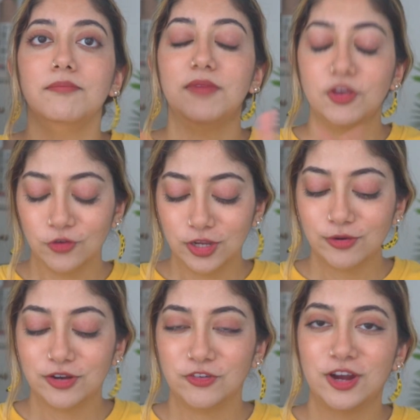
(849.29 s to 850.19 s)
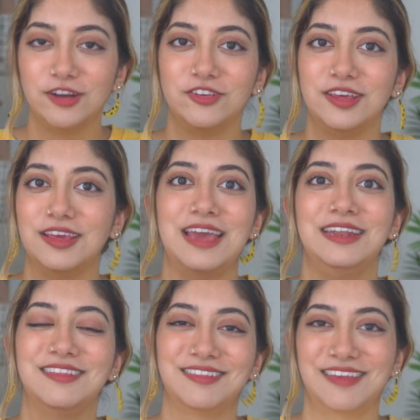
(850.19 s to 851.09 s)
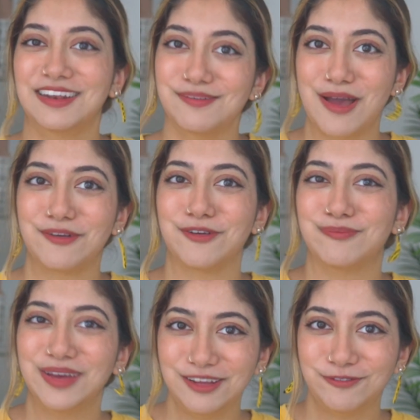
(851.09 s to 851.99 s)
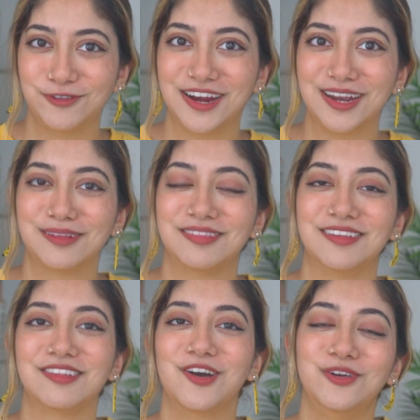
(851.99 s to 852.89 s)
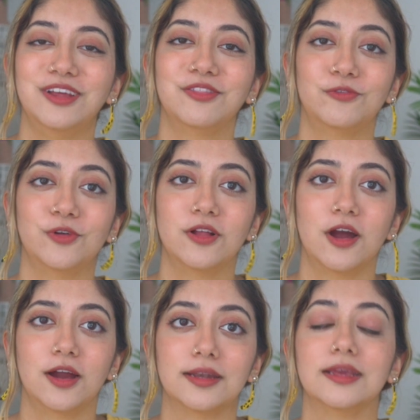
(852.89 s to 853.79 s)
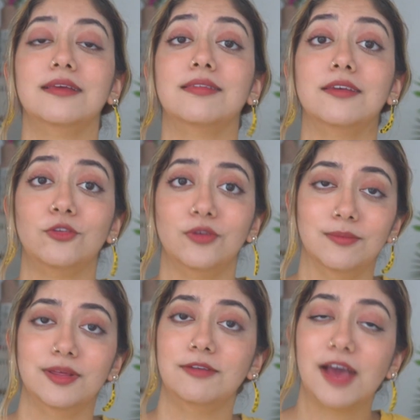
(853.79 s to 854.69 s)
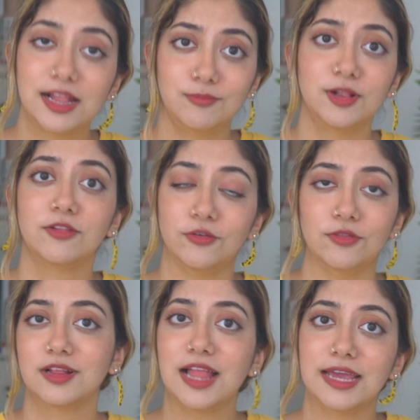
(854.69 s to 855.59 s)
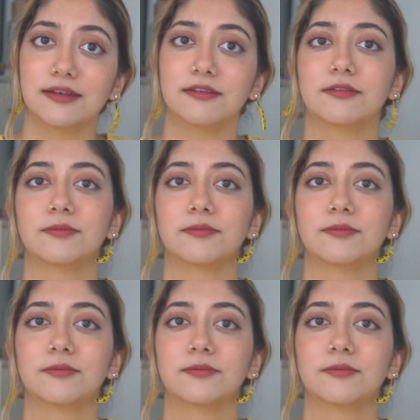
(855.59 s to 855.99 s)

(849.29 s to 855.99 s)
make sure you are charging an insane amount of money for it, since owning the full art is extremely valuable to the client.